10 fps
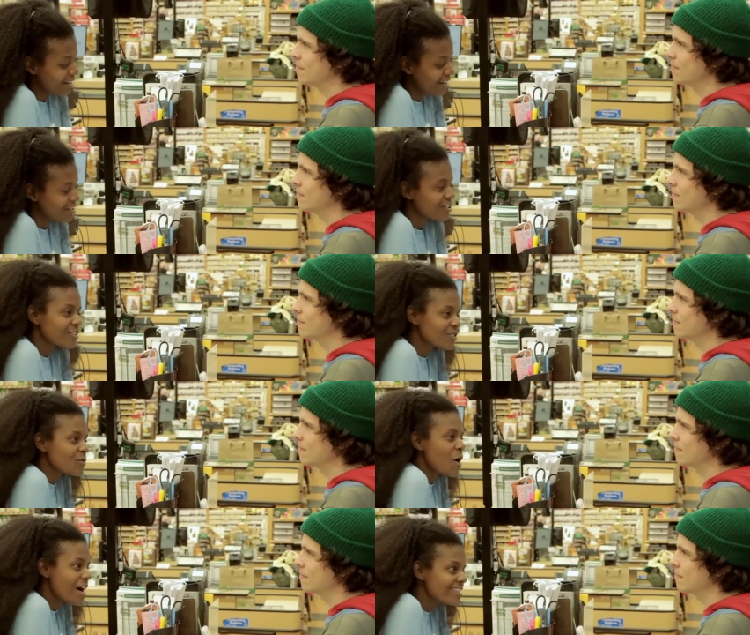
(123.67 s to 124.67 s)
Speaker 1: uh, just this
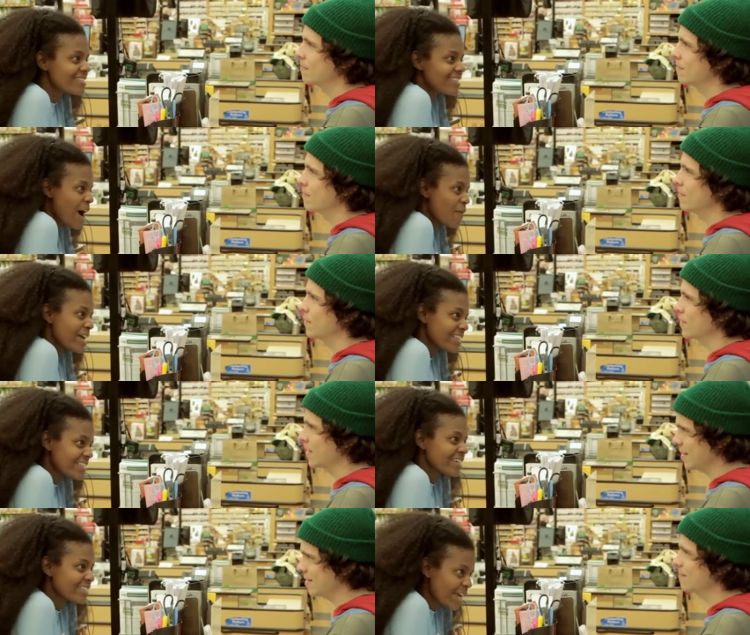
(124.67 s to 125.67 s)
once, I'll make
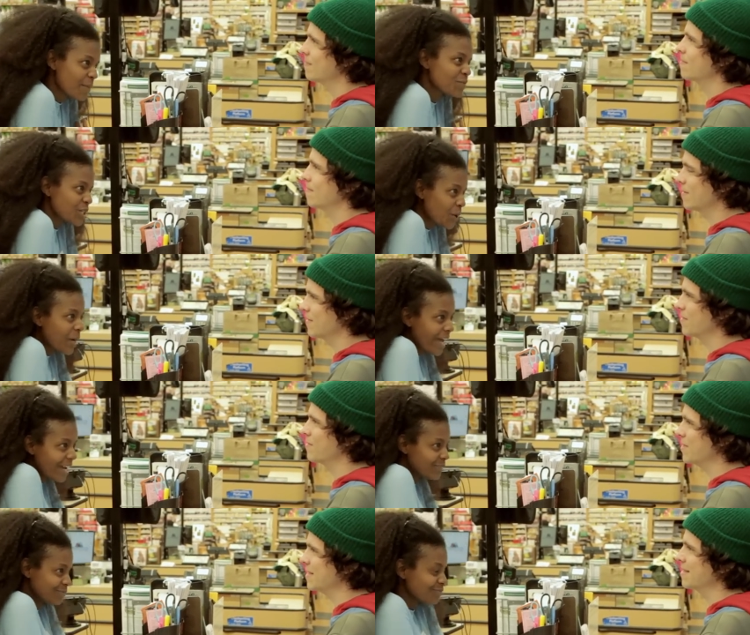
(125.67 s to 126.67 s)
okay. the exception, okay?
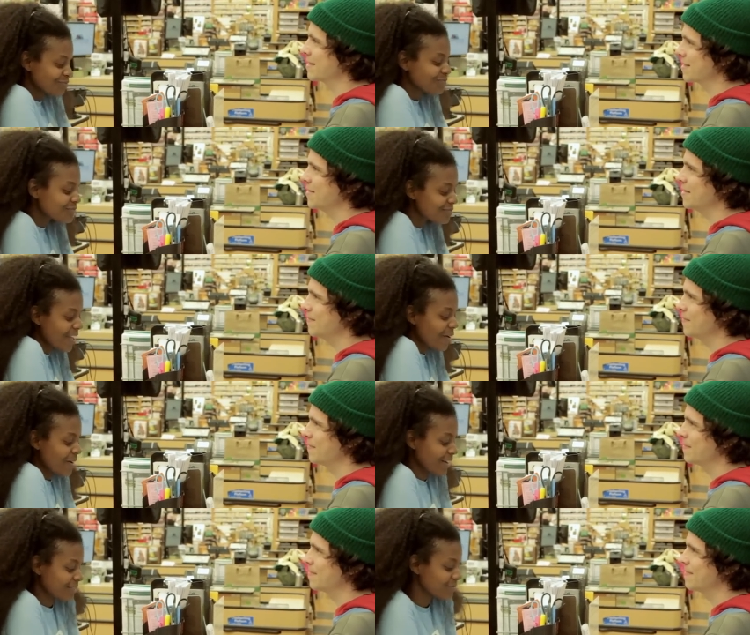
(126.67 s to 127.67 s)
Great, thanks a lot. Okay.